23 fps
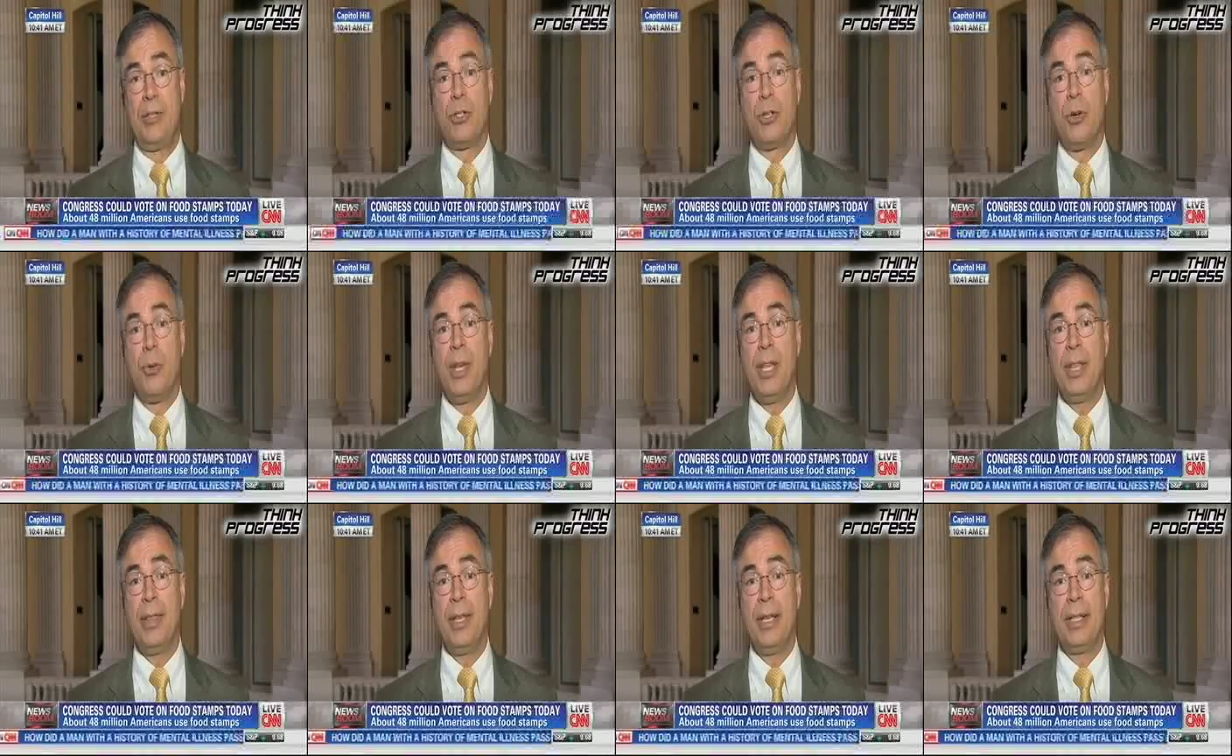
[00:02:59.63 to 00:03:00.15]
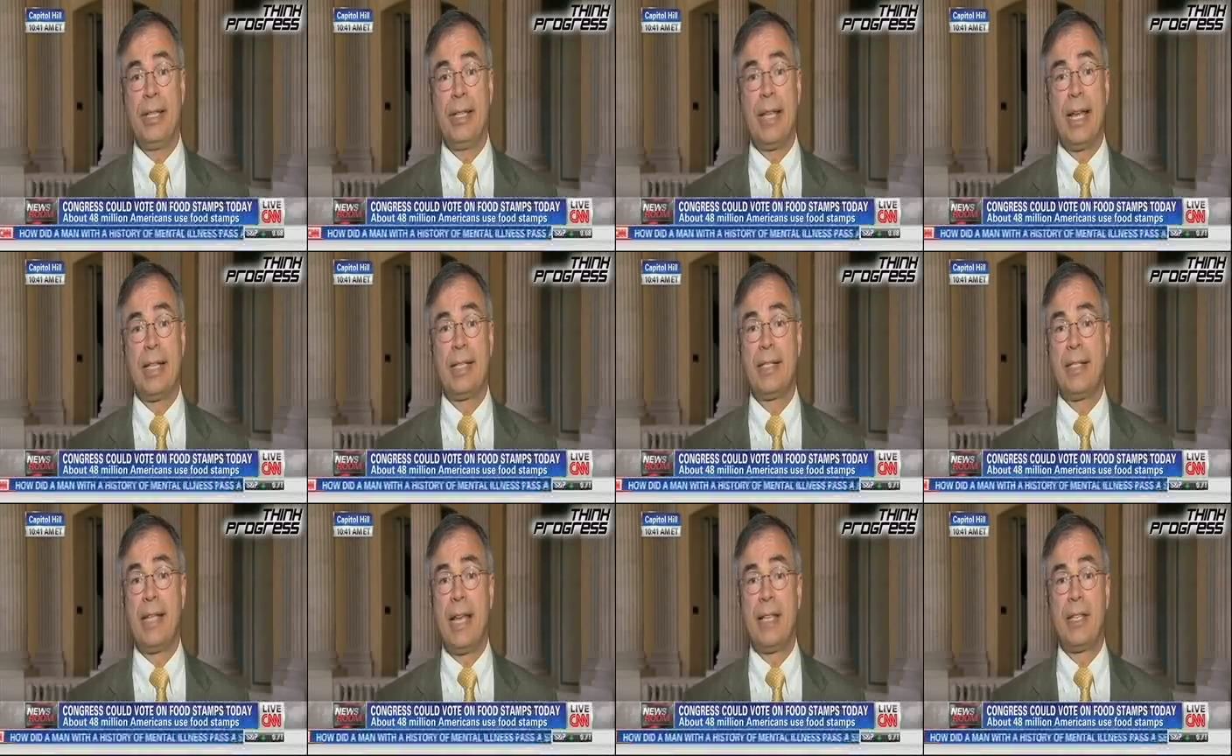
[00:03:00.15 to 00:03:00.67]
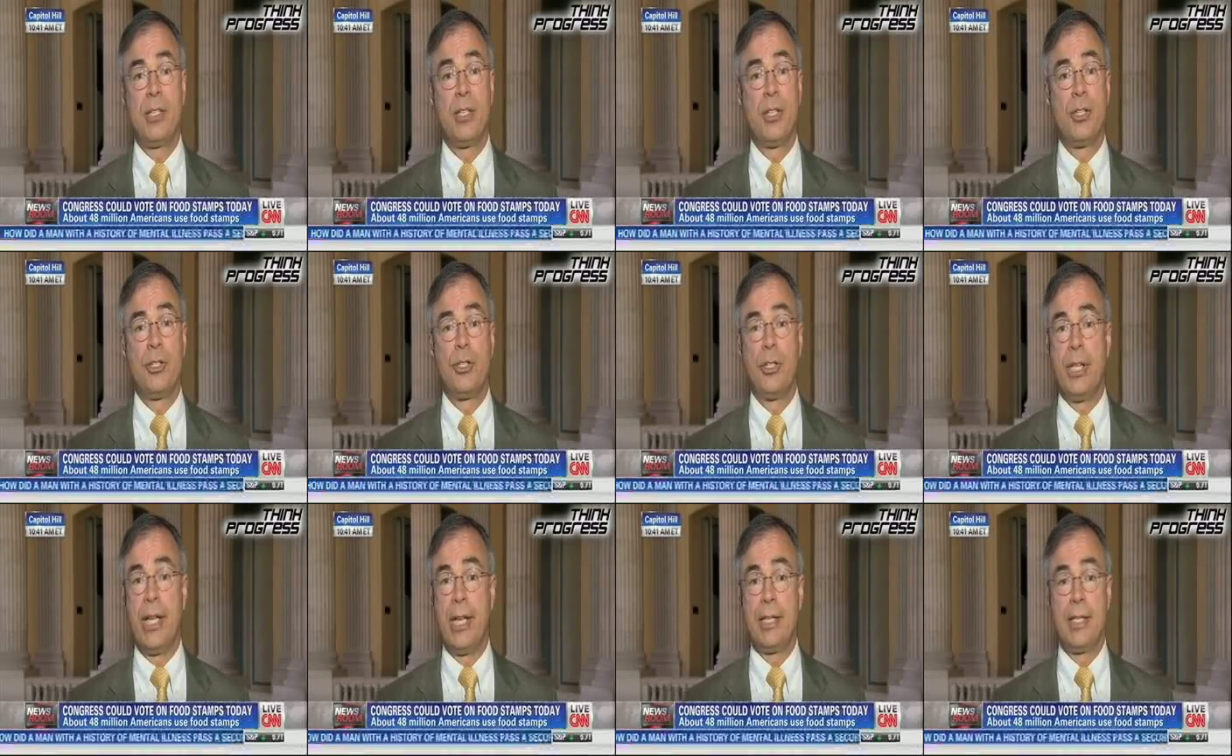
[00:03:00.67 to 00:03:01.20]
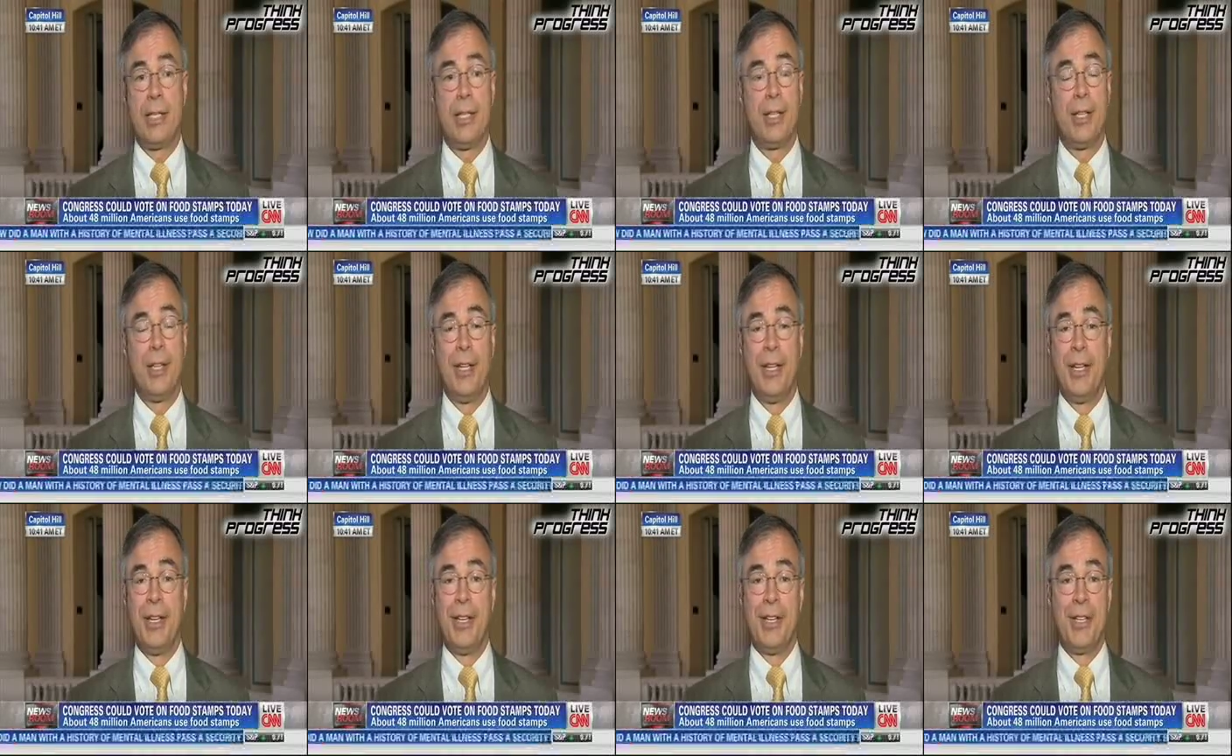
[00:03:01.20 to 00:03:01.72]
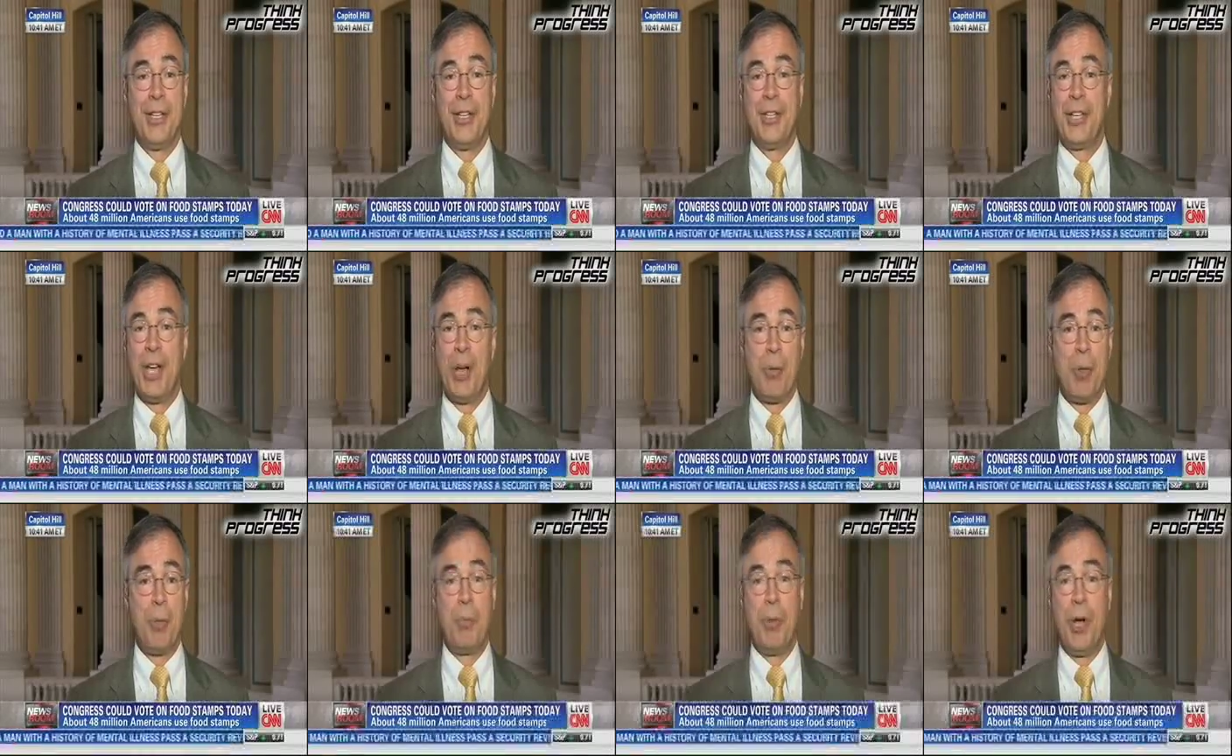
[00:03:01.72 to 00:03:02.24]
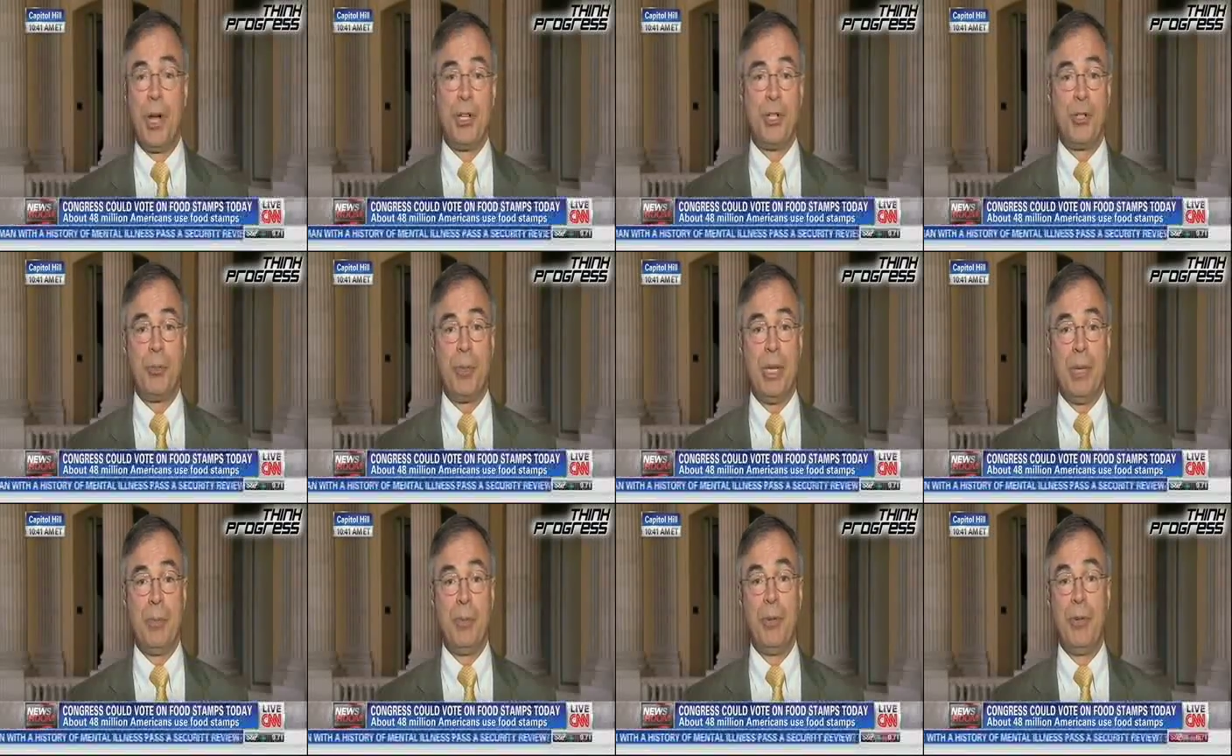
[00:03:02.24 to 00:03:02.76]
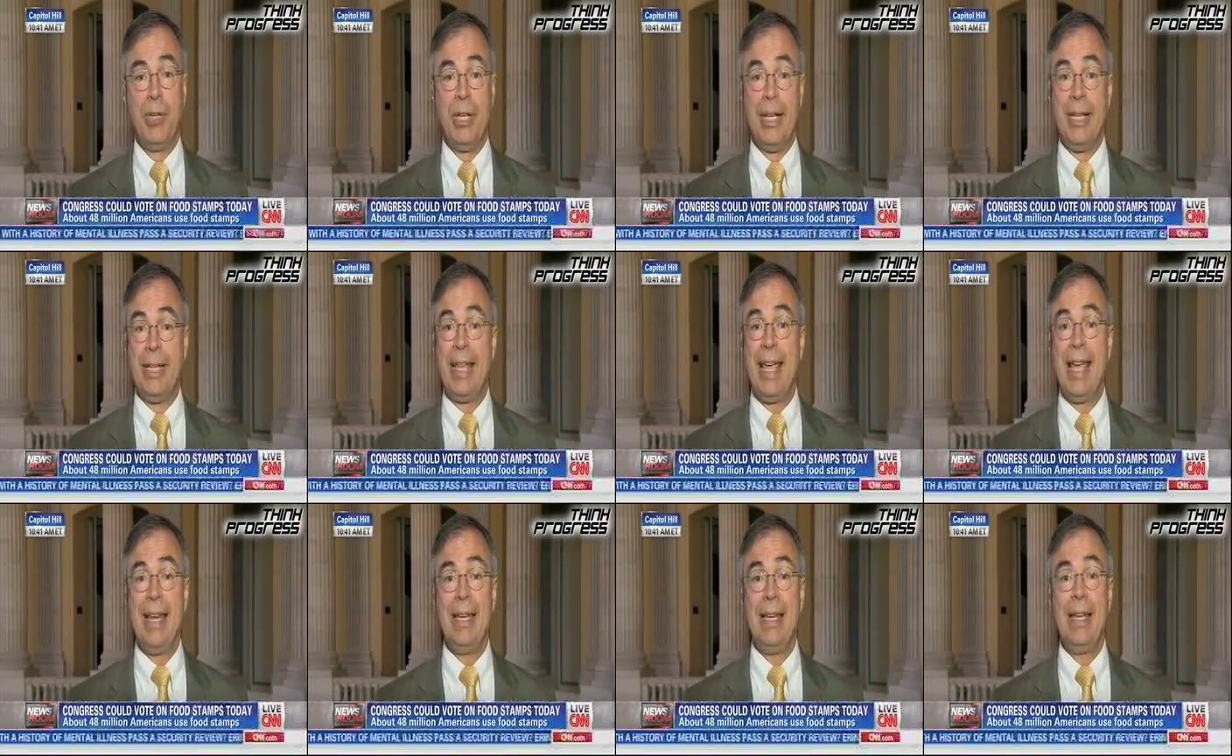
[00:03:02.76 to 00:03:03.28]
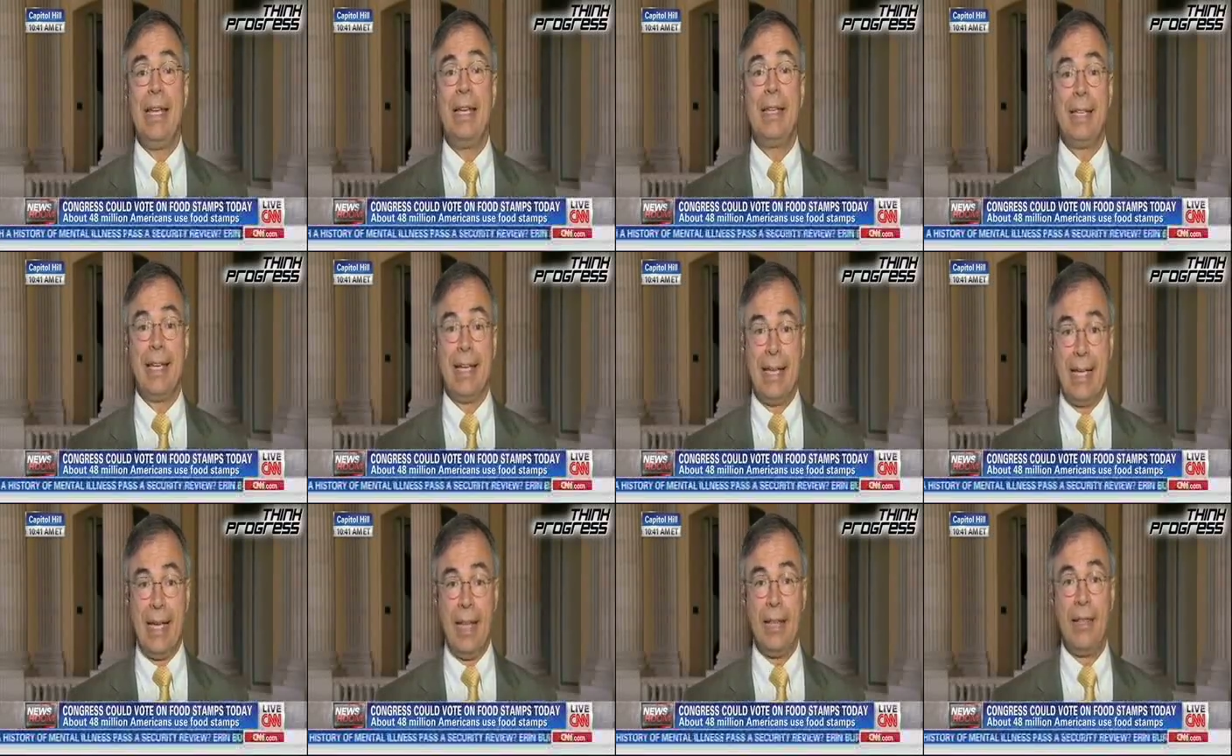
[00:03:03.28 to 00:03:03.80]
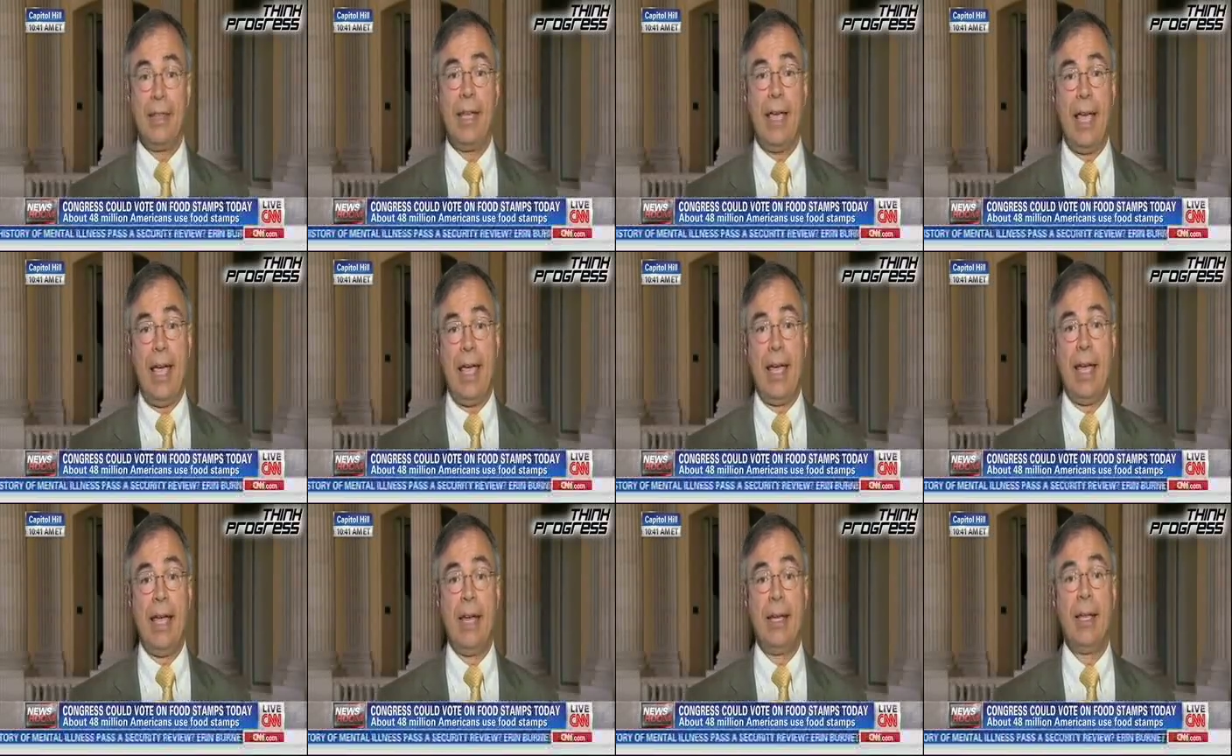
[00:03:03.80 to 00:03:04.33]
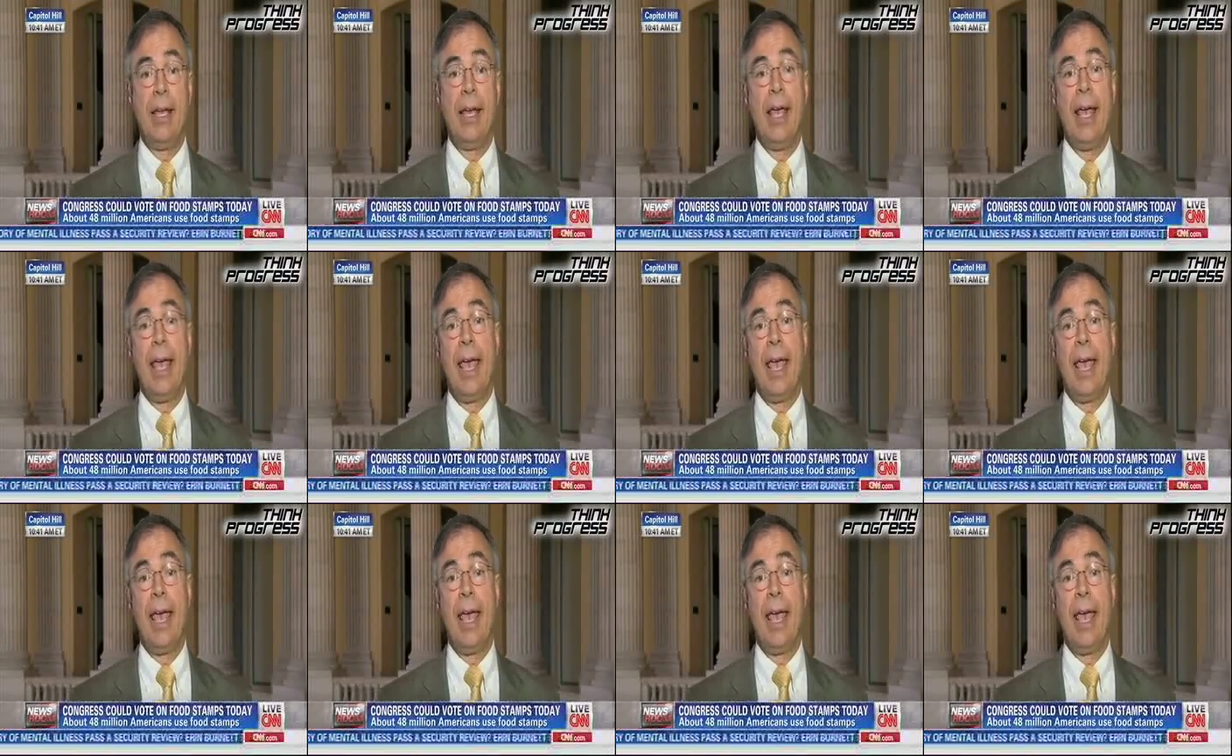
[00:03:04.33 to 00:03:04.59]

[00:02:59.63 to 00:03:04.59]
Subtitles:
So we think that's the double punch people need. They need to get the aid,